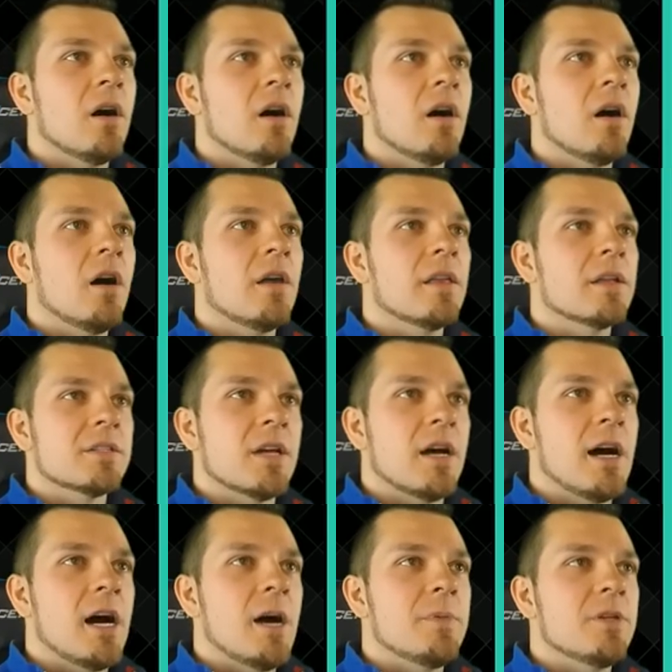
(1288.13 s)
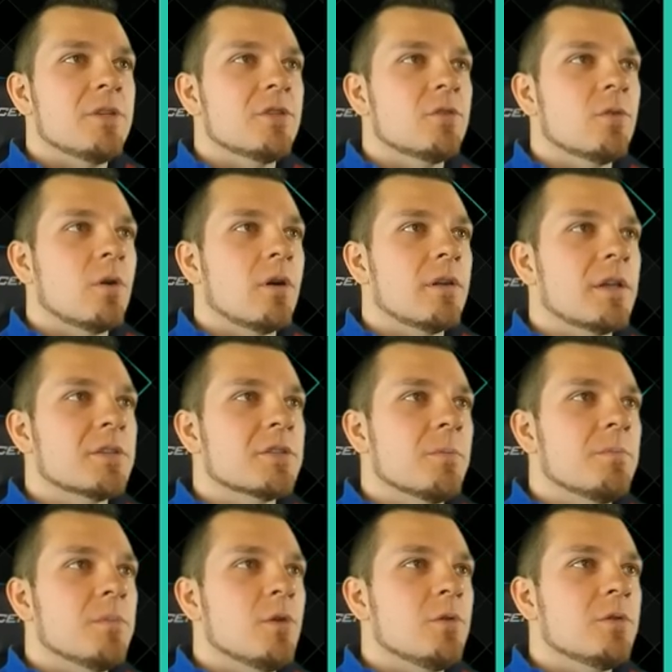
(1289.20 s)
Oh, that's the hobby store. That's the
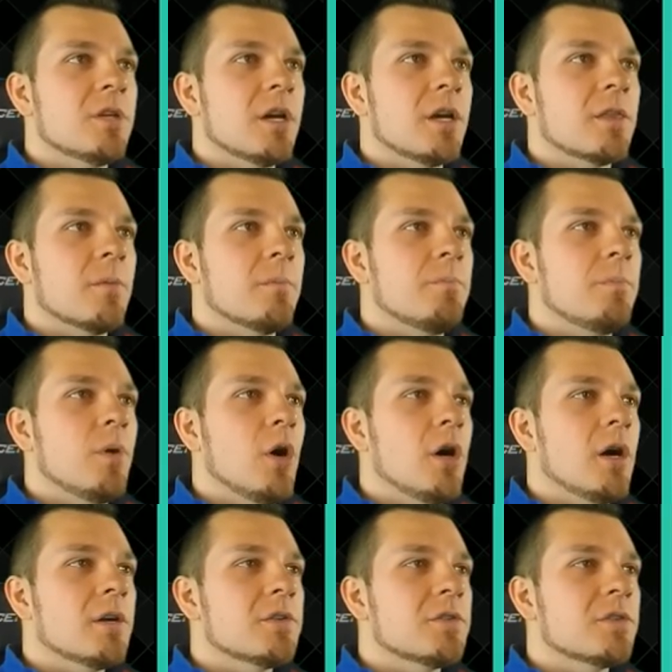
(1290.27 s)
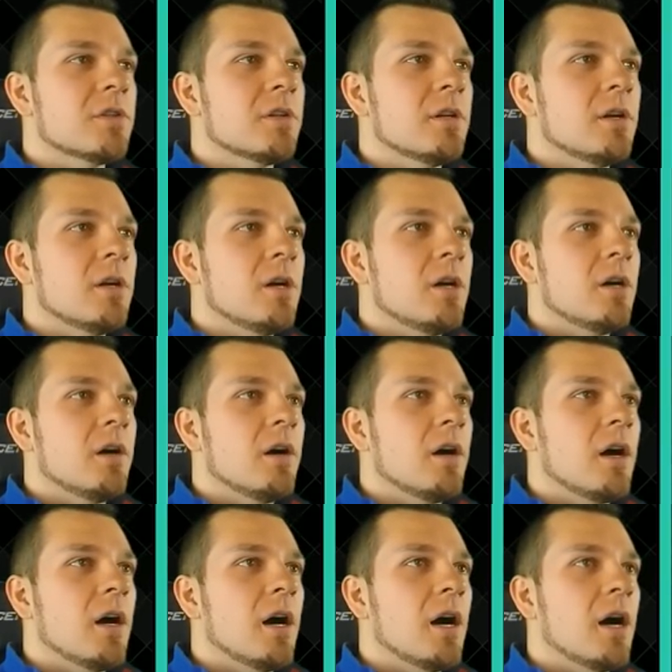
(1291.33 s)
music, the books.
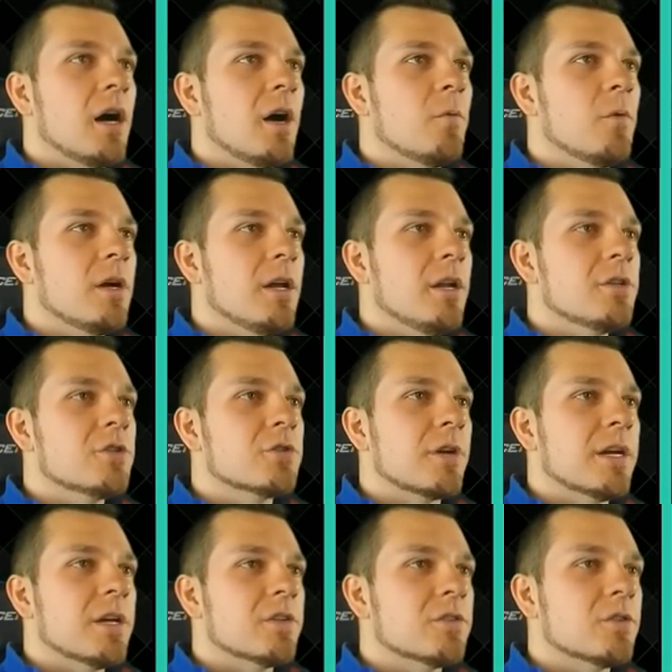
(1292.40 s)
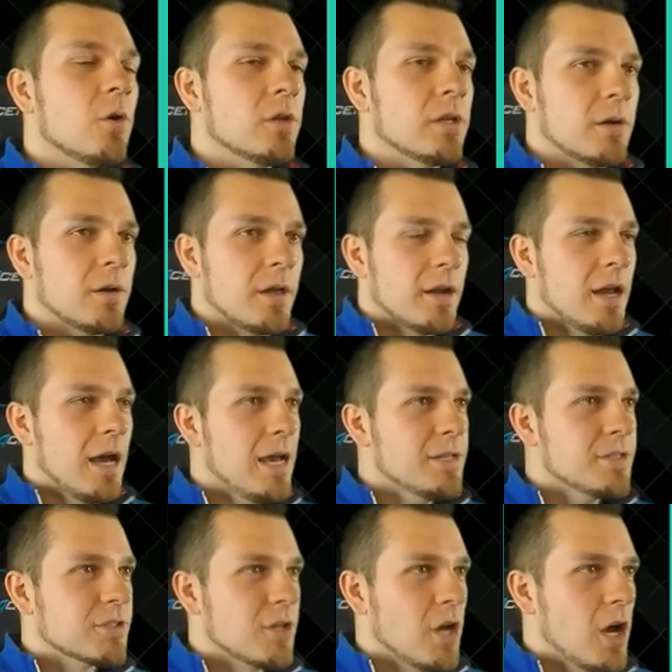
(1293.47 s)
Uh, what kind of drinks? Hold on, hold on. I
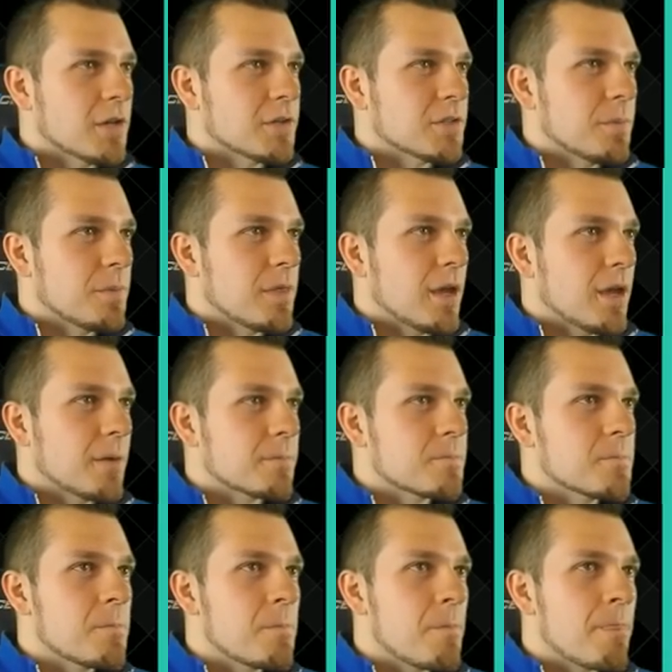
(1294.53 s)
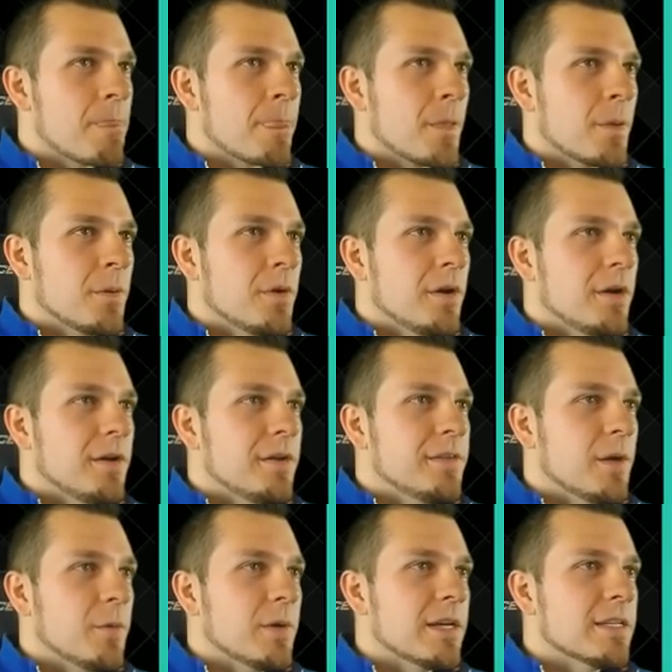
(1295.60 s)
saw something
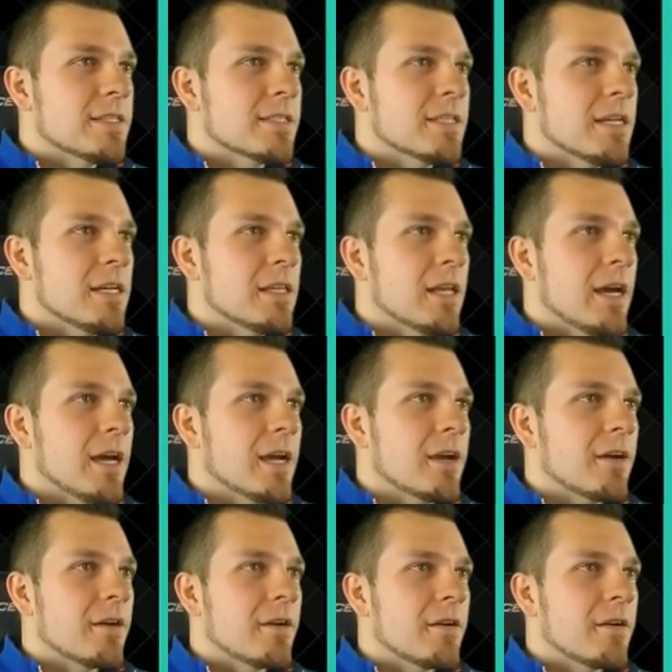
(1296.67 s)
that we can see, like,